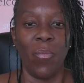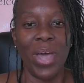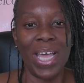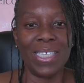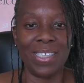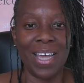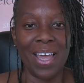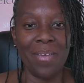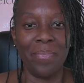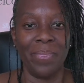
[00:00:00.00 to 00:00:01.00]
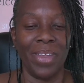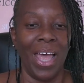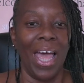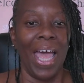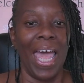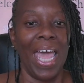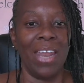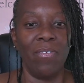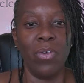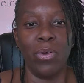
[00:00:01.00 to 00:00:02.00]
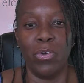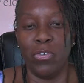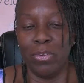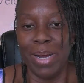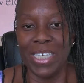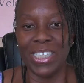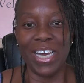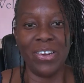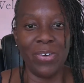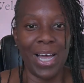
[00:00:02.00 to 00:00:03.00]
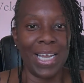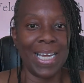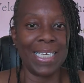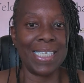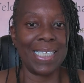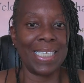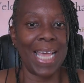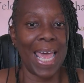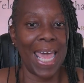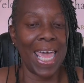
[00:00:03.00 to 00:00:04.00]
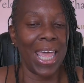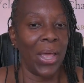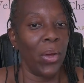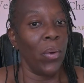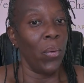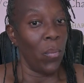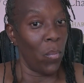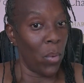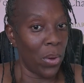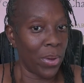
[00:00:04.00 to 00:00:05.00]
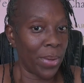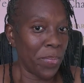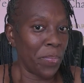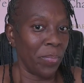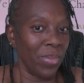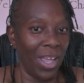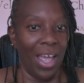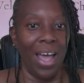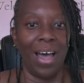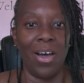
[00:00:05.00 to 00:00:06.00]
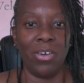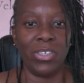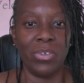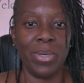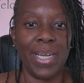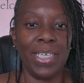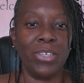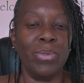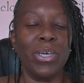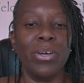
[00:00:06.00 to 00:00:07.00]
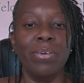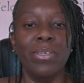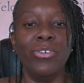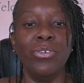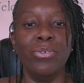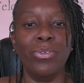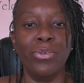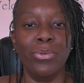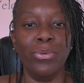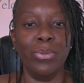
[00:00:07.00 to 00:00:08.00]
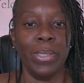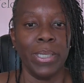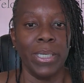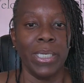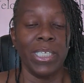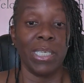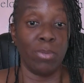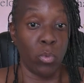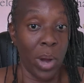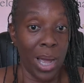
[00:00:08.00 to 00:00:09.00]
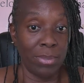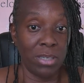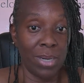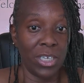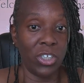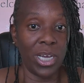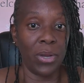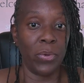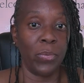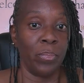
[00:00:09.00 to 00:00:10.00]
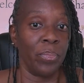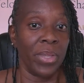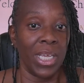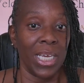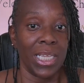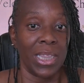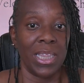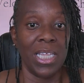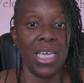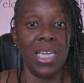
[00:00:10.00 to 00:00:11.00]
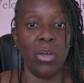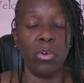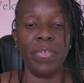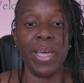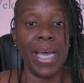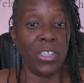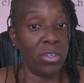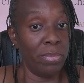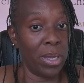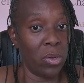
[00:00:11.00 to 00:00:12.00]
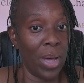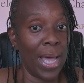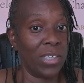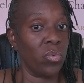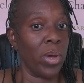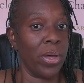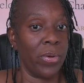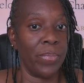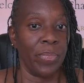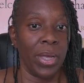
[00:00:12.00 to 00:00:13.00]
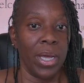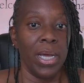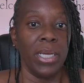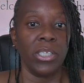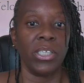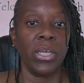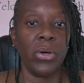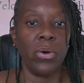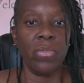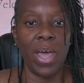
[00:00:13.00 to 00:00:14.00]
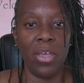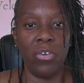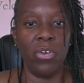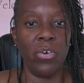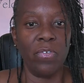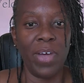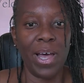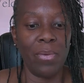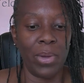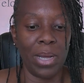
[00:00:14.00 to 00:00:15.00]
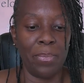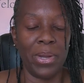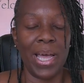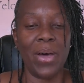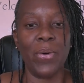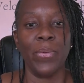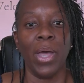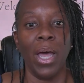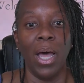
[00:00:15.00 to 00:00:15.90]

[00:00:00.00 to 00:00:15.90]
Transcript: Wednesday. And if you are new to my channel, I like to say welcome. I also would like to encourage you to subscribe to my channel. Hit the notification bell as well so that you're notified when I put out